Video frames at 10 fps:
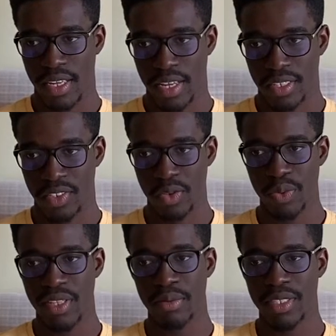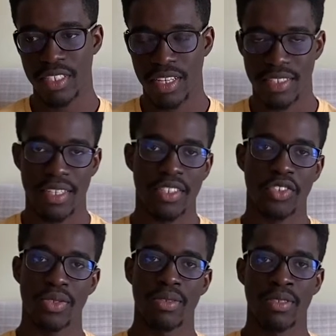So we limited our search
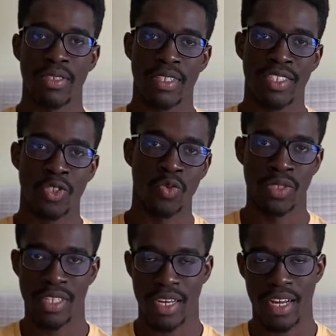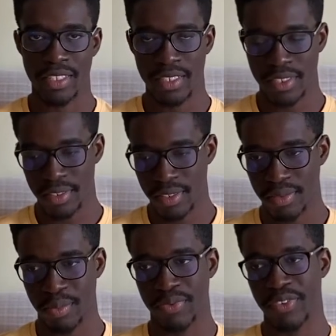to schools in Canada,
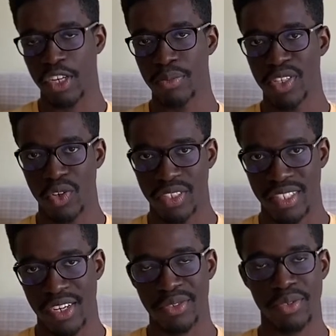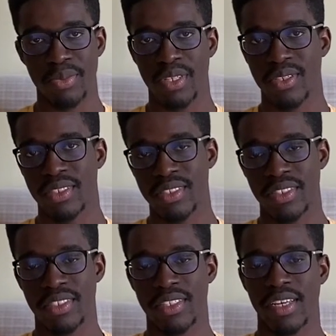preferably Ontario,
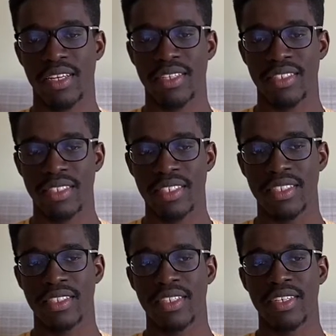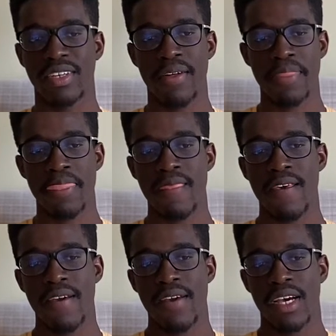because it's easier.
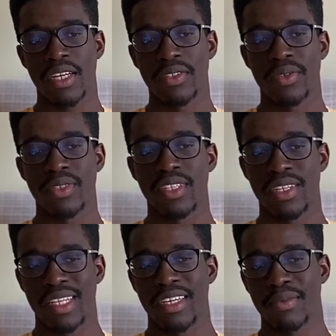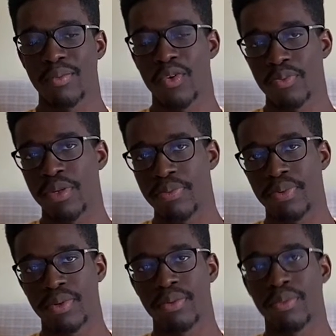I don't know, there are more
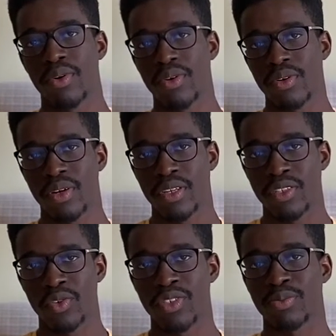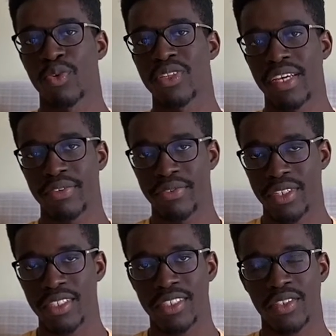people, more, it's more
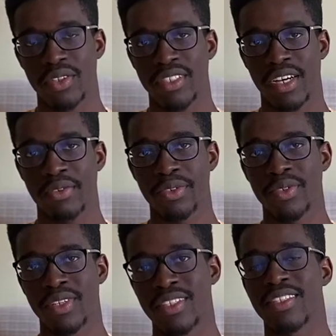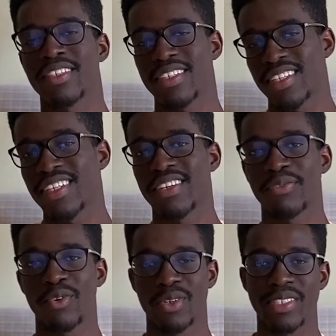diverse in Ontario, and of
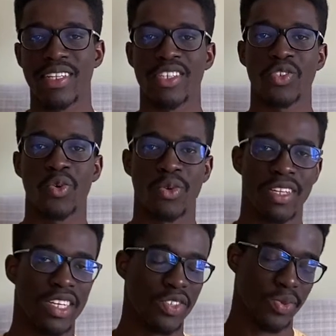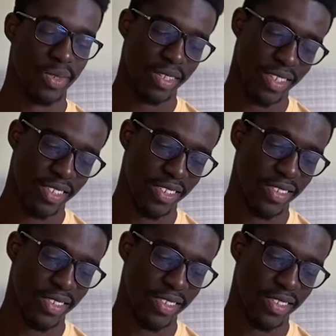course less colder as well. So